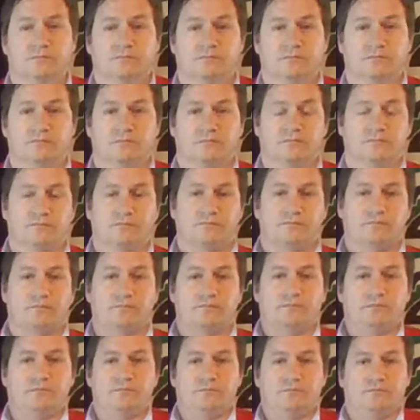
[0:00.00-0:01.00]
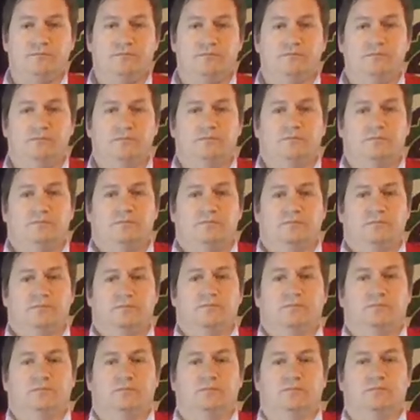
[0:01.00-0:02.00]

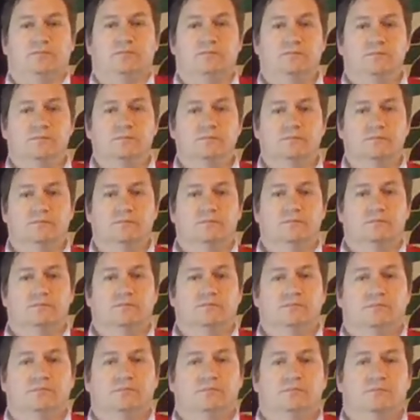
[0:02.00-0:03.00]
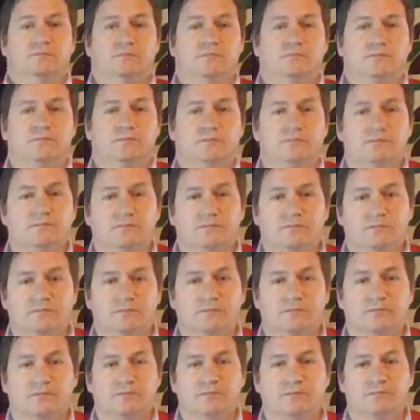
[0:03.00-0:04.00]

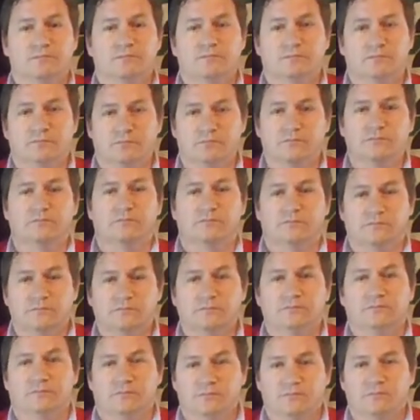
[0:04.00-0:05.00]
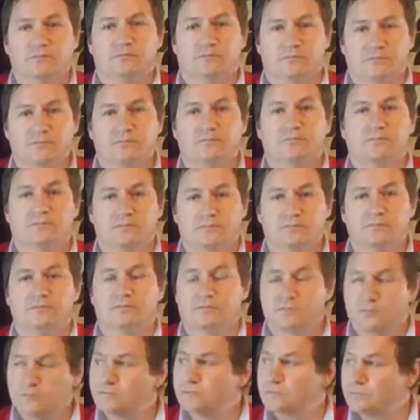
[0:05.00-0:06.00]

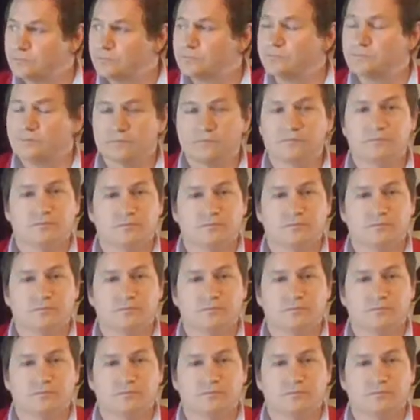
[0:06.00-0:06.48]
This person isn't speaking.